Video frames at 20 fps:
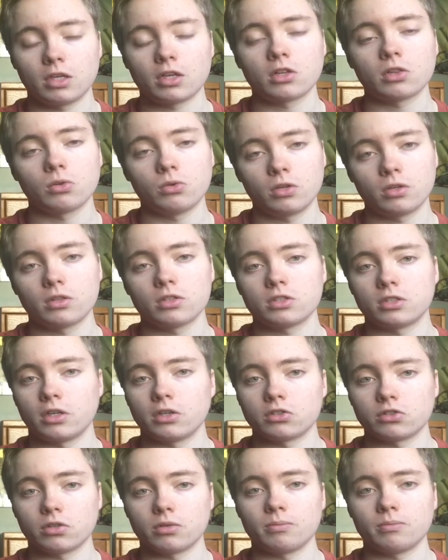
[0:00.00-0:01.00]
including the
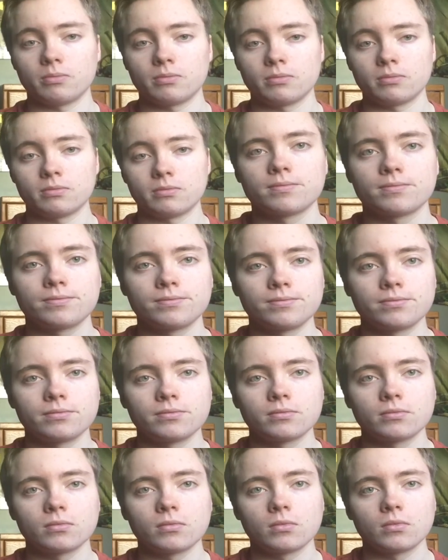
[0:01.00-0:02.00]
snare drum.
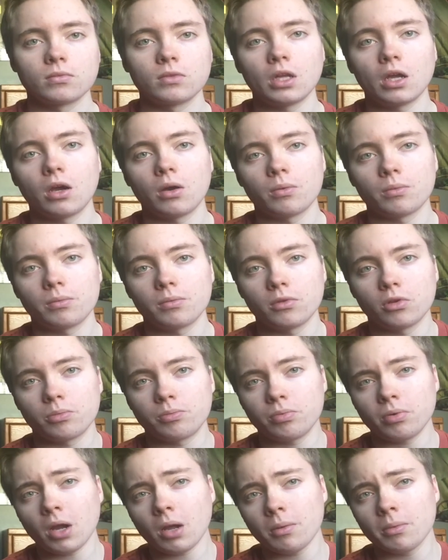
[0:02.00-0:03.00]
Now,
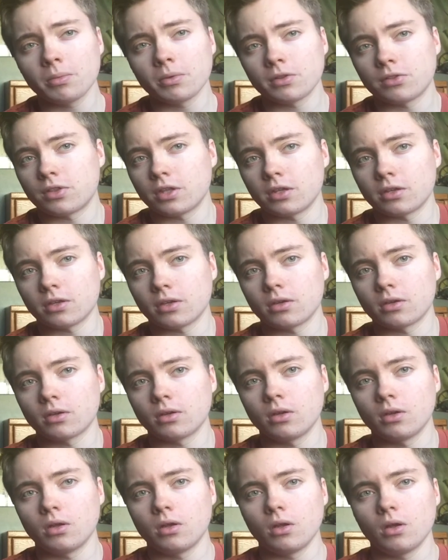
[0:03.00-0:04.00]
you're probably
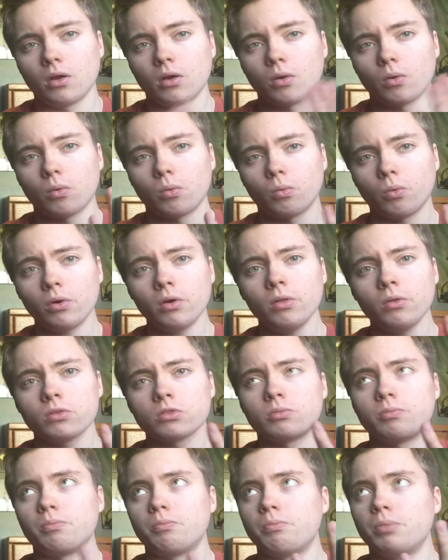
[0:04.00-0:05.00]
thinking, what are
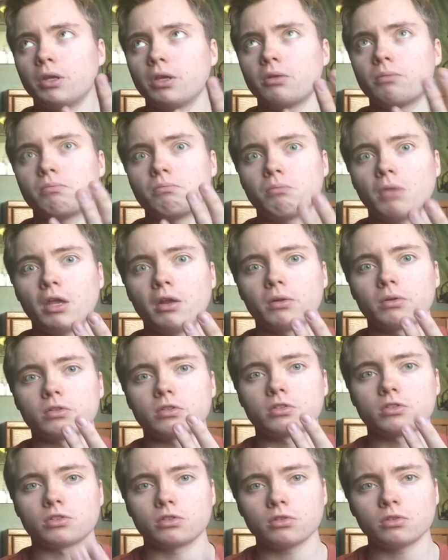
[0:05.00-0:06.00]
those big metal
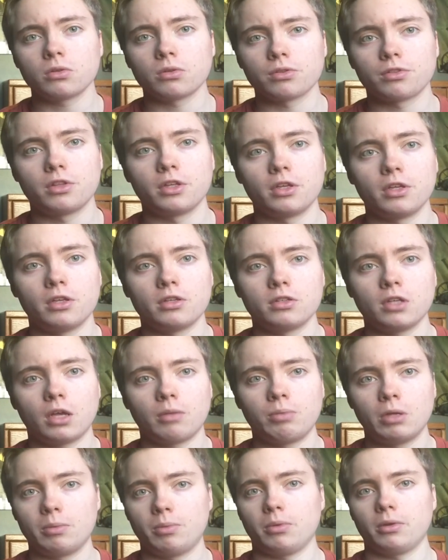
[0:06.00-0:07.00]
circle thingies
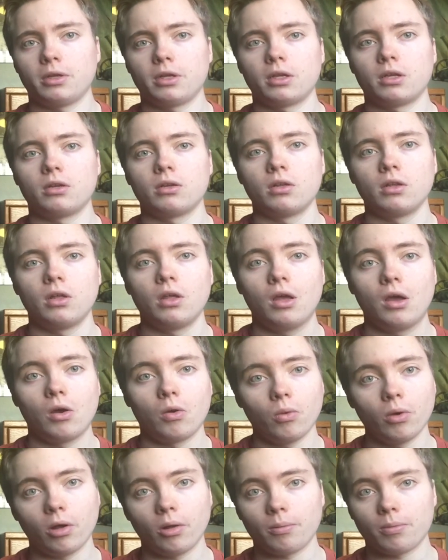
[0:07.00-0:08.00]
that people hit?
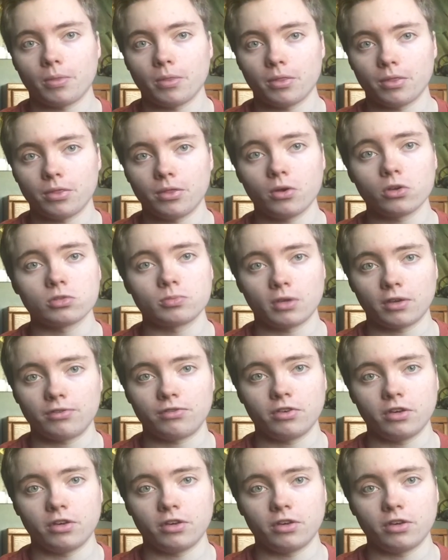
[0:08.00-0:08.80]
Well, those, my